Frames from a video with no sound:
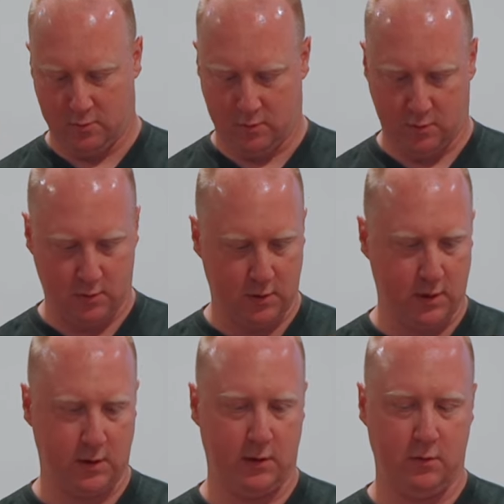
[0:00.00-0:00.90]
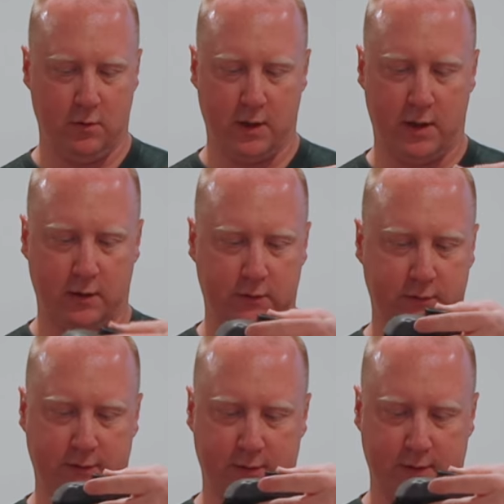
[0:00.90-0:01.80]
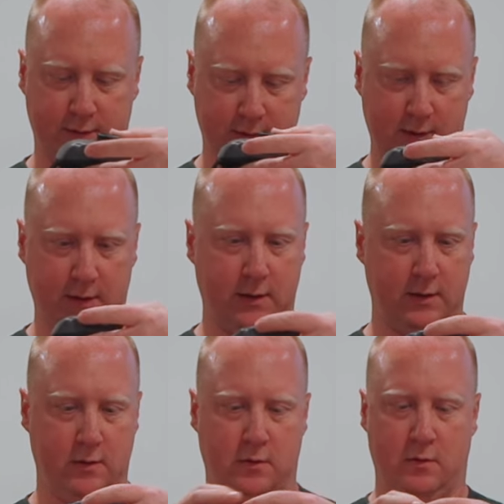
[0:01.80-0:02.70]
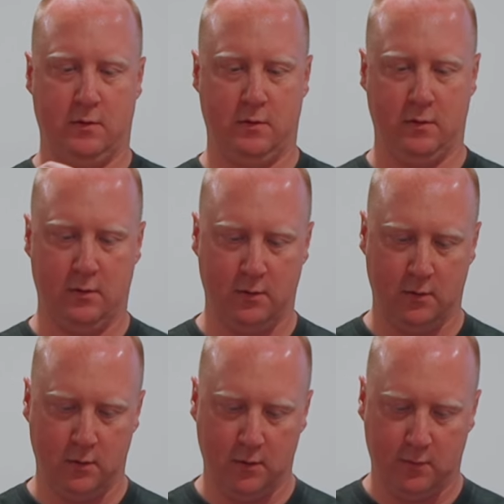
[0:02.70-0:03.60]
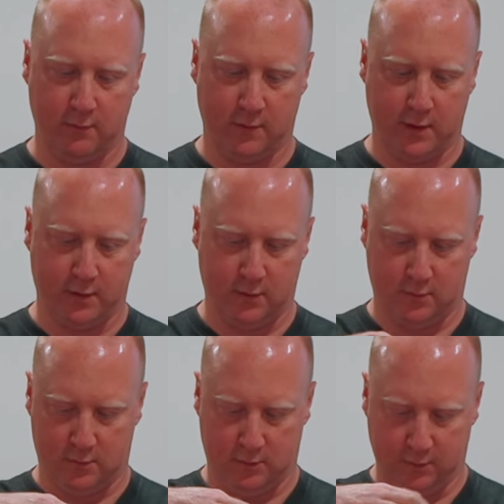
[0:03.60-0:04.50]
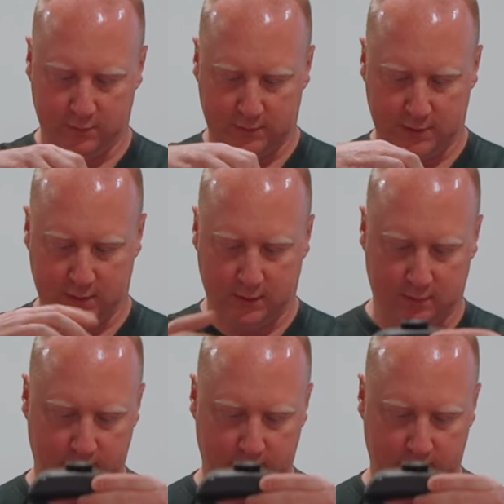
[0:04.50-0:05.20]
All right, new goggles. Let's see. Got loosening and